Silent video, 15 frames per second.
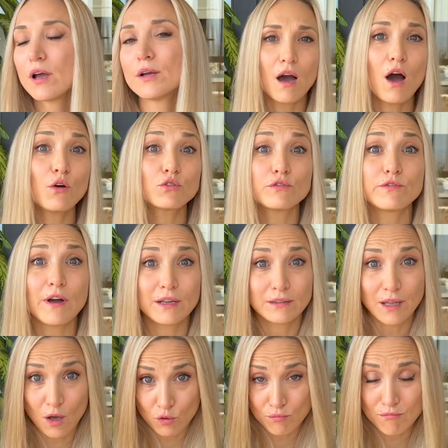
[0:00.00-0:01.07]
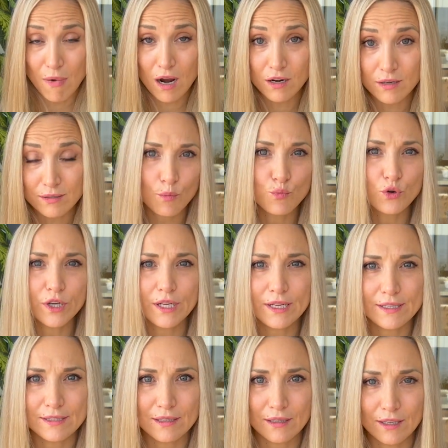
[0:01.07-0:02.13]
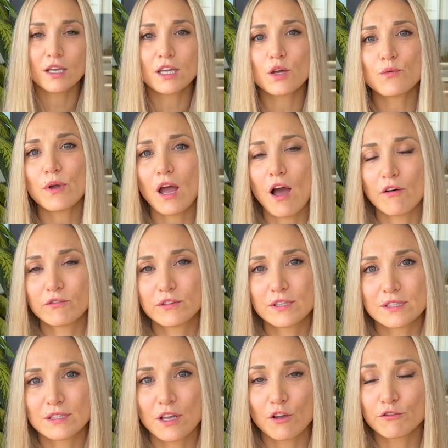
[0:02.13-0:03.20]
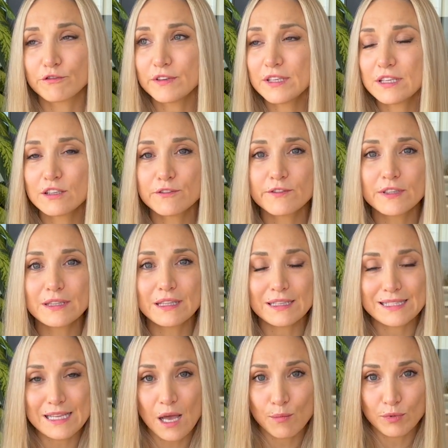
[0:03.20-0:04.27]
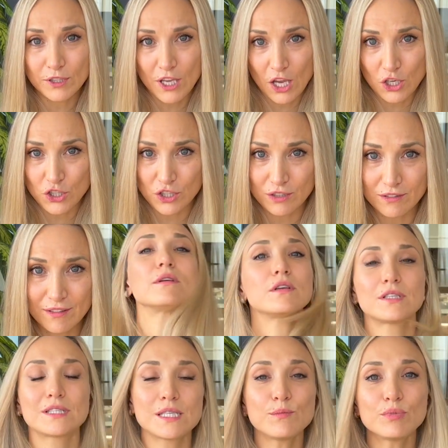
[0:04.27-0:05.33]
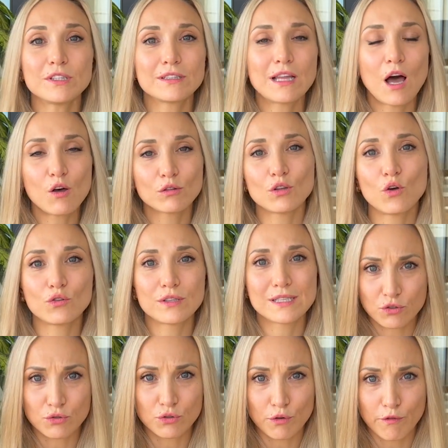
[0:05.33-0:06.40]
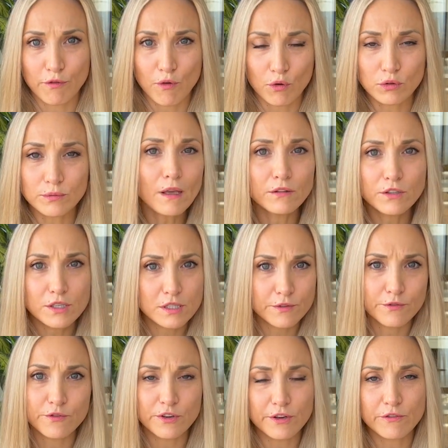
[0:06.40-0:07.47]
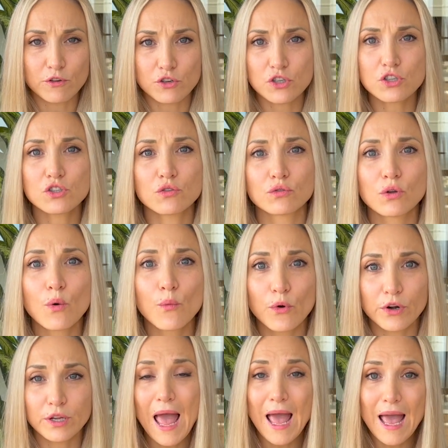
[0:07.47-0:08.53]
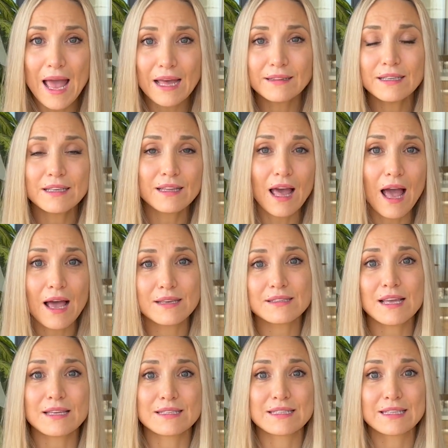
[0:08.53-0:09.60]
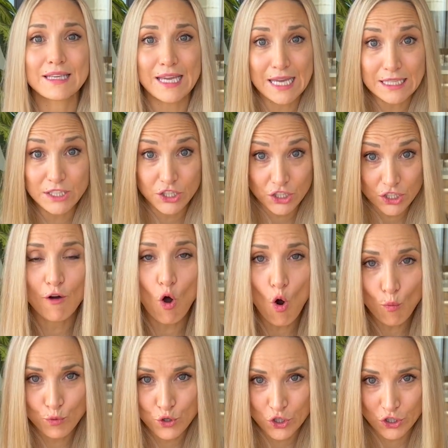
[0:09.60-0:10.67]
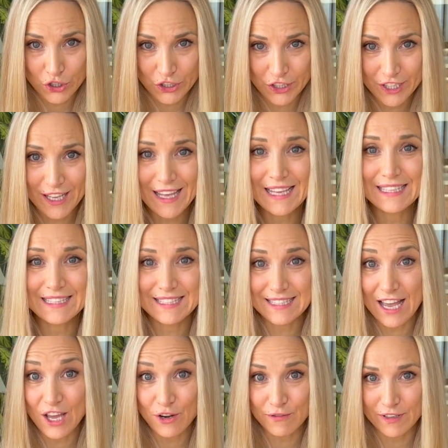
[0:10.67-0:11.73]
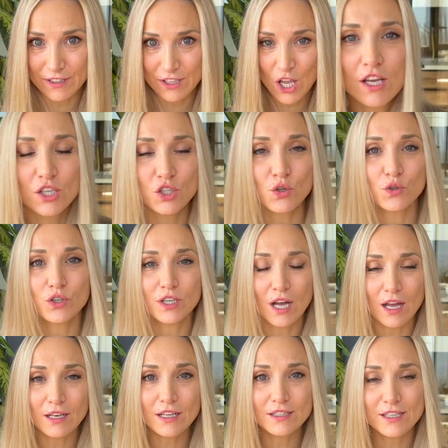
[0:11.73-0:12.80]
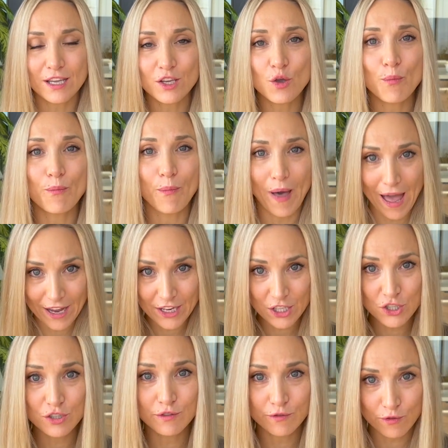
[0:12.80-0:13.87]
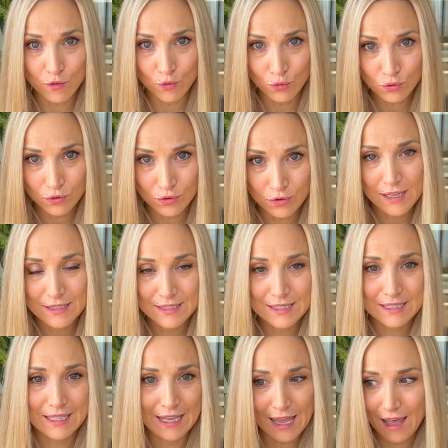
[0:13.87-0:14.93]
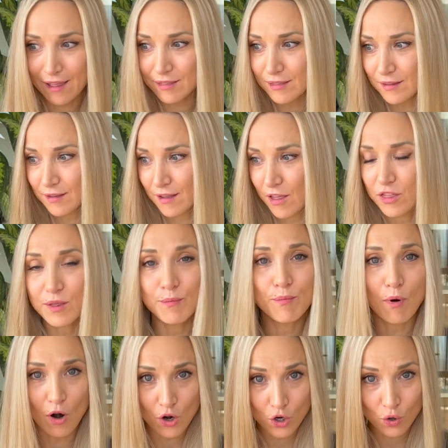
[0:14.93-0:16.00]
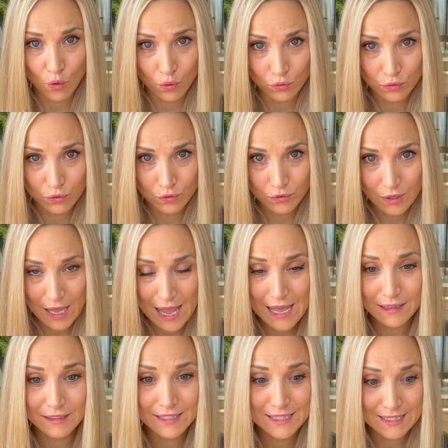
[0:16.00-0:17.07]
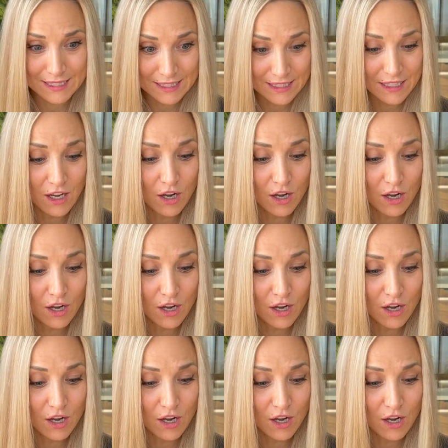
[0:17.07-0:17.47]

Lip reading: how to find out macros pretty easily. Here we have this convenient fitness application. Simply download this to your phone. There is a free version, so don't worry. And it has a scanner option inside of it. So you kind of take your packaged food, scan the barcode, and see